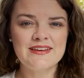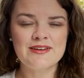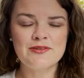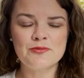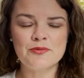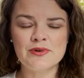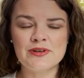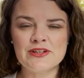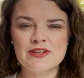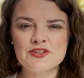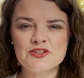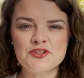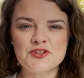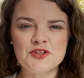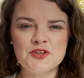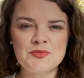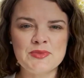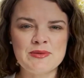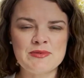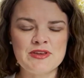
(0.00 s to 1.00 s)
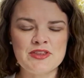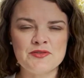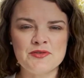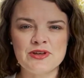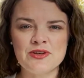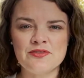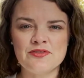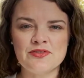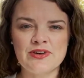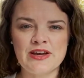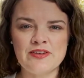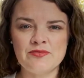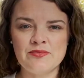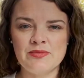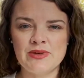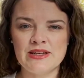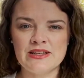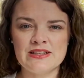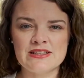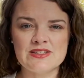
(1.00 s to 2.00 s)
1 to 2, maybe 3 to 5
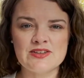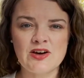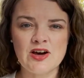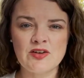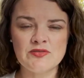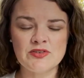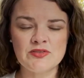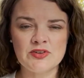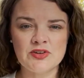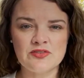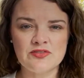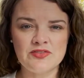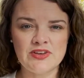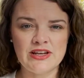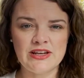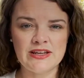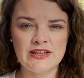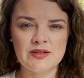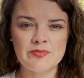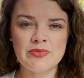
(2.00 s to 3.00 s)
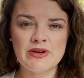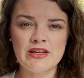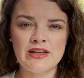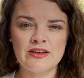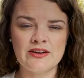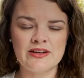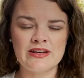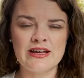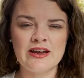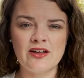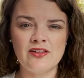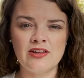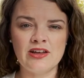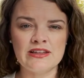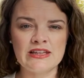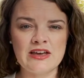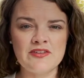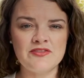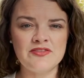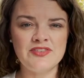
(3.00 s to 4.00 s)
minutes off of your feeding, depending on how long
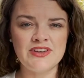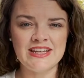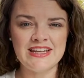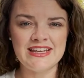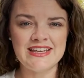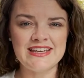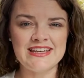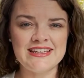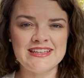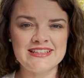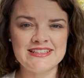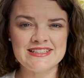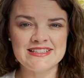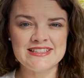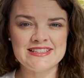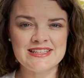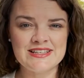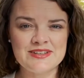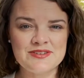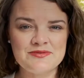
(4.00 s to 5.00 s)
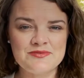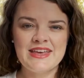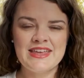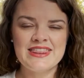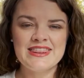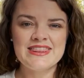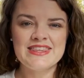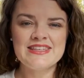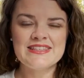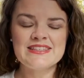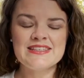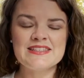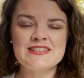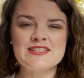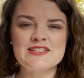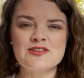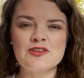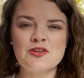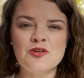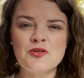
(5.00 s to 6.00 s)
that feeding is. This is
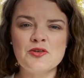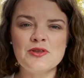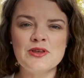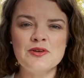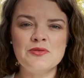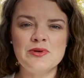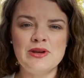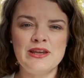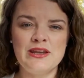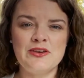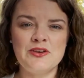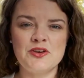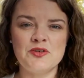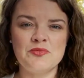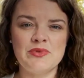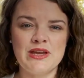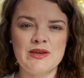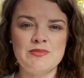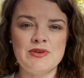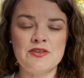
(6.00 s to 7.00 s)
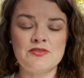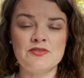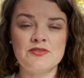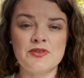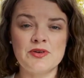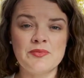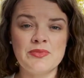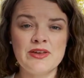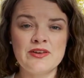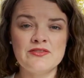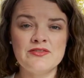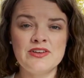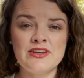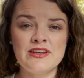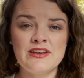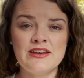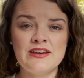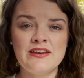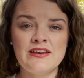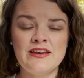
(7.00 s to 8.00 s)
slowly weaning your baby from that
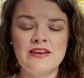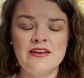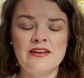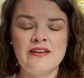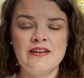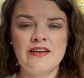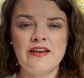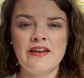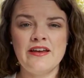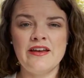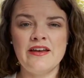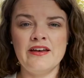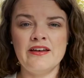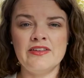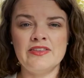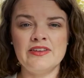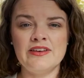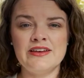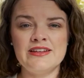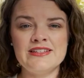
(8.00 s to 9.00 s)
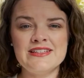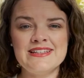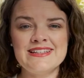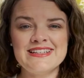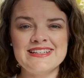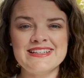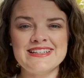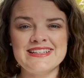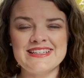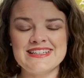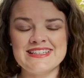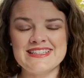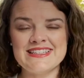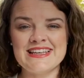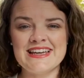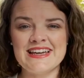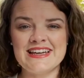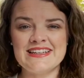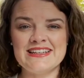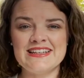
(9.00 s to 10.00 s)
feeding, and the idea is
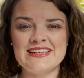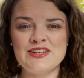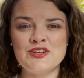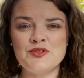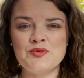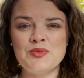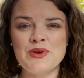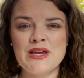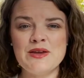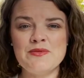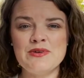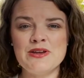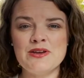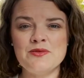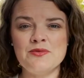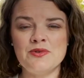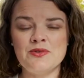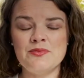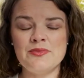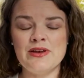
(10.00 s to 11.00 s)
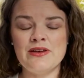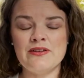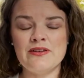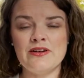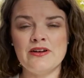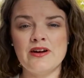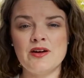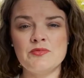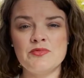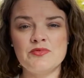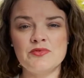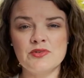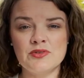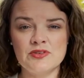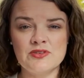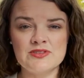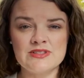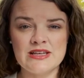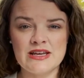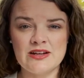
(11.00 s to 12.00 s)
that your baby will make up for
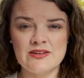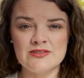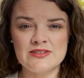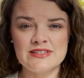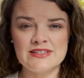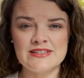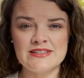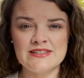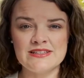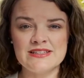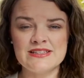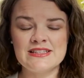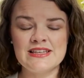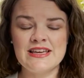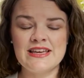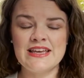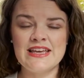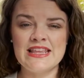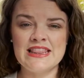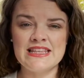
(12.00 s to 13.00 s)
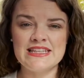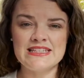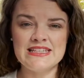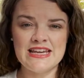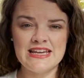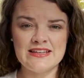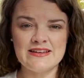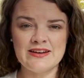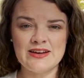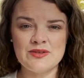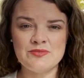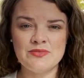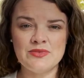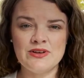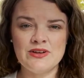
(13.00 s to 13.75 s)
those ounces in the daytime.